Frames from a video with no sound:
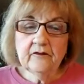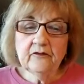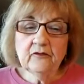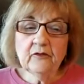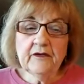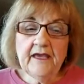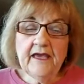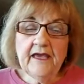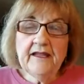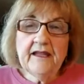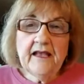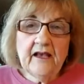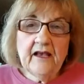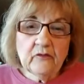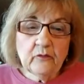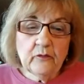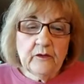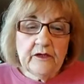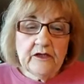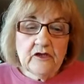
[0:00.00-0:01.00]
So again,
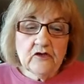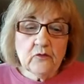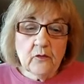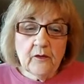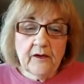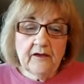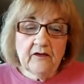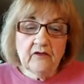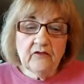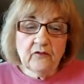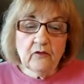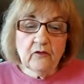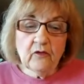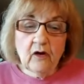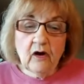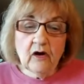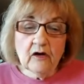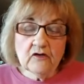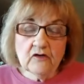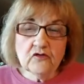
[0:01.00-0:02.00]
as we
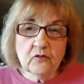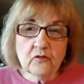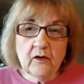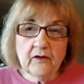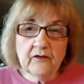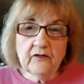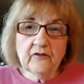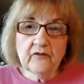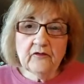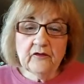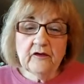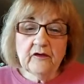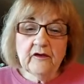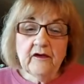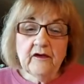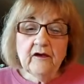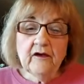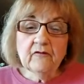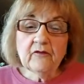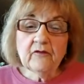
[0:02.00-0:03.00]
transfer our trust
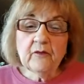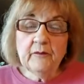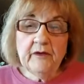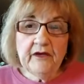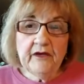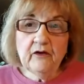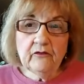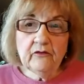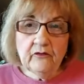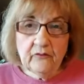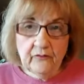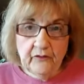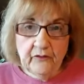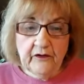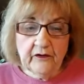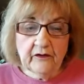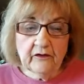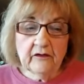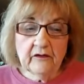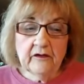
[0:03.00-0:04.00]
from ego's
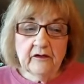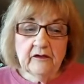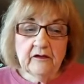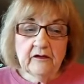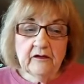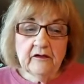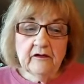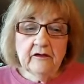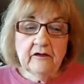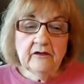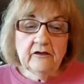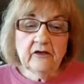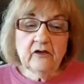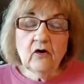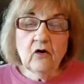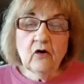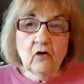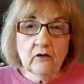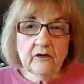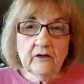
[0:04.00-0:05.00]
fear to
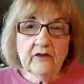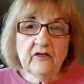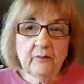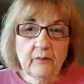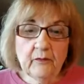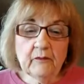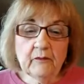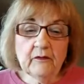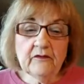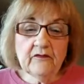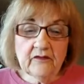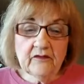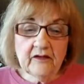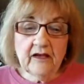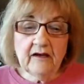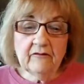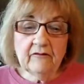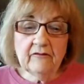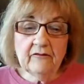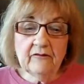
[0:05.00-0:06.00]
the Holy Spirit's
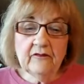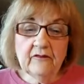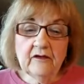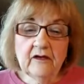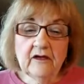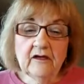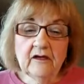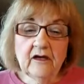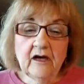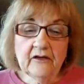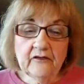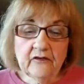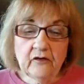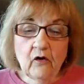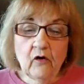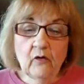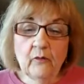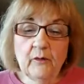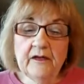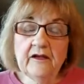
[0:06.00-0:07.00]
love,
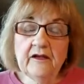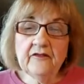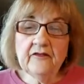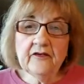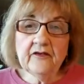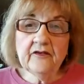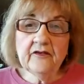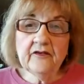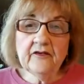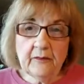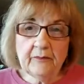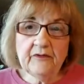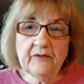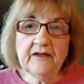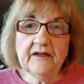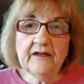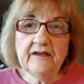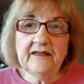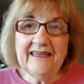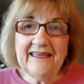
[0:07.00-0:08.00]
atonement is
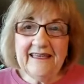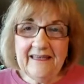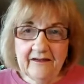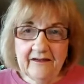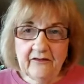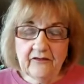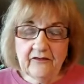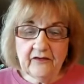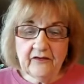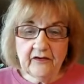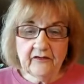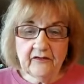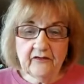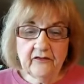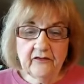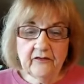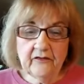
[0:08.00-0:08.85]
accepted in the instant.